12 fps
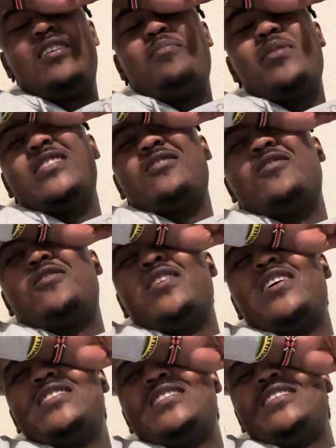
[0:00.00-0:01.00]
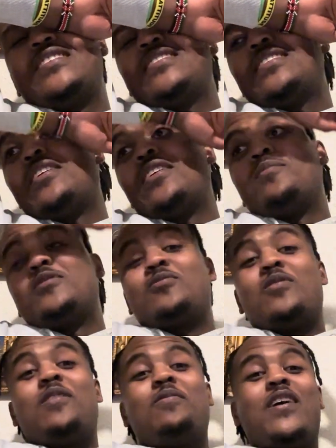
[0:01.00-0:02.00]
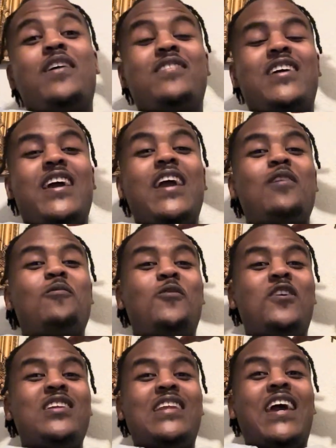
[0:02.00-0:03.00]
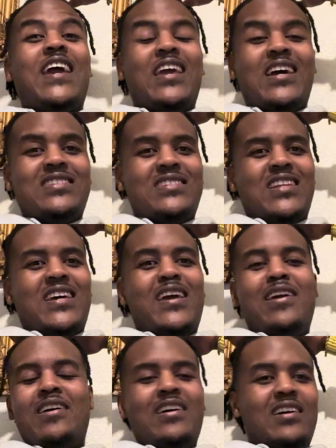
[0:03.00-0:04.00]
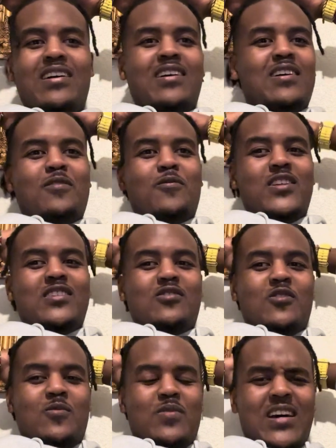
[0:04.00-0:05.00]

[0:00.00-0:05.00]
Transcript: But he's gone crazy. 25K in one day yesterday went stupid.